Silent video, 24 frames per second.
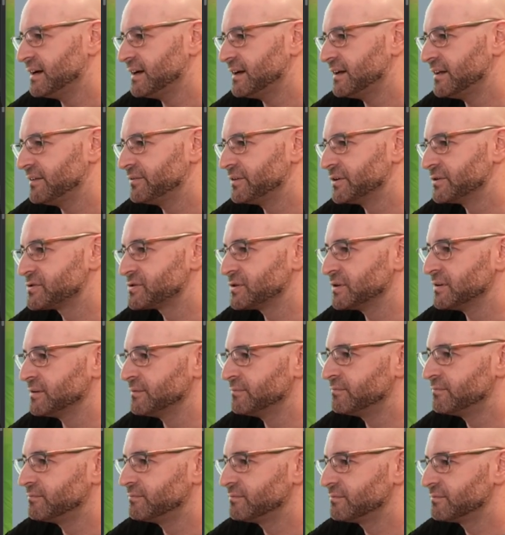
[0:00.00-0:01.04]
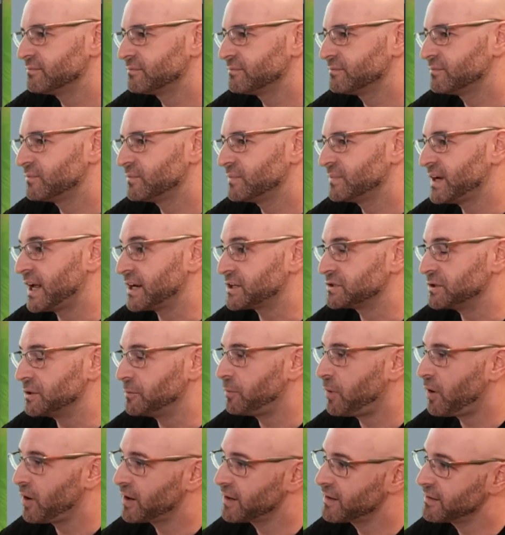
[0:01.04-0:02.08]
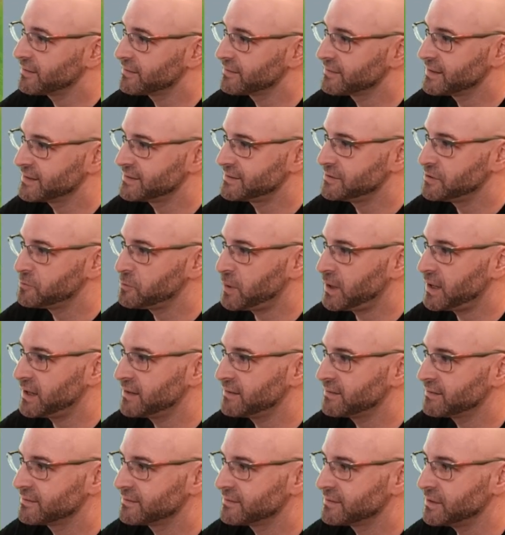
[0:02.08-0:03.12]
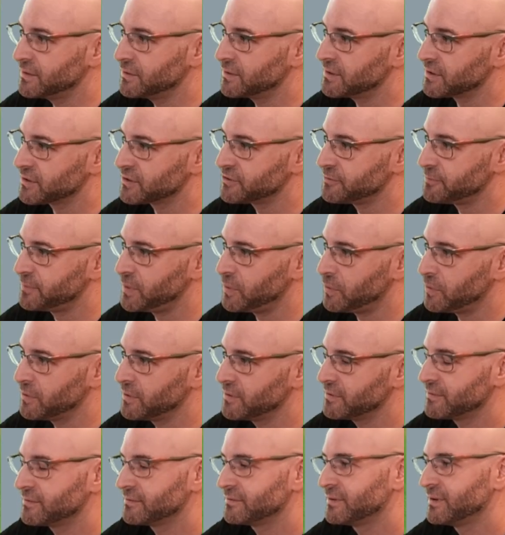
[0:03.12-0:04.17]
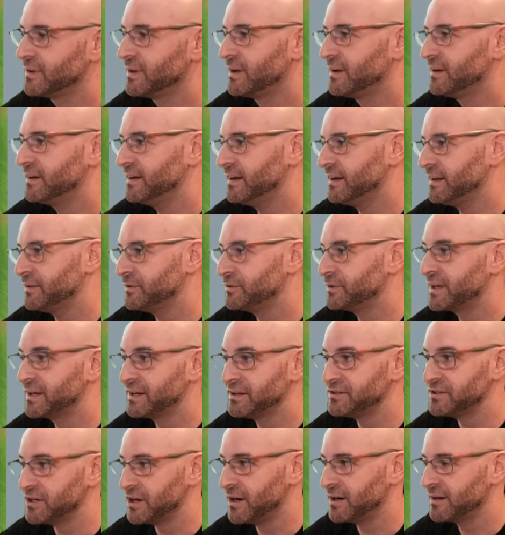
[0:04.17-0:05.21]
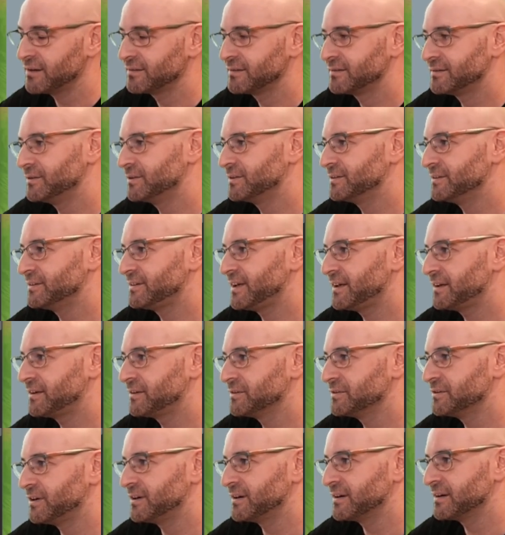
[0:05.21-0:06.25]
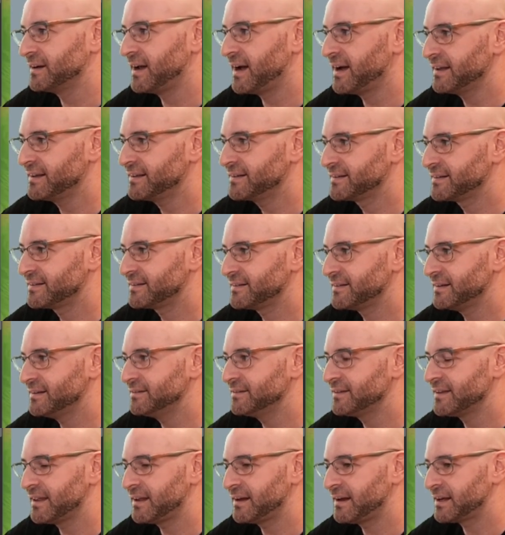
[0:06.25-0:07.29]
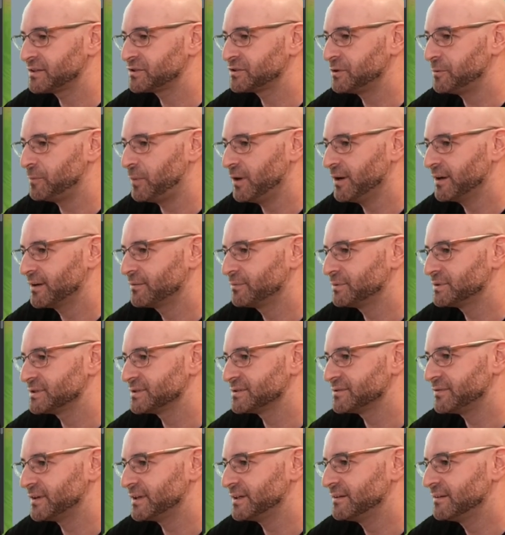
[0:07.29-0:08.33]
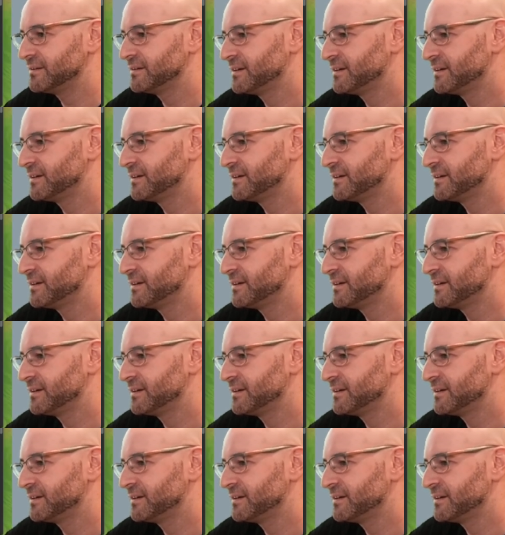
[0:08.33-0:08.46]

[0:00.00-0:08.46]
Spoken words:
there's a national park that's nearby that you can explore. You get a dog. You can take your dog on hikes into that national park, which is fun.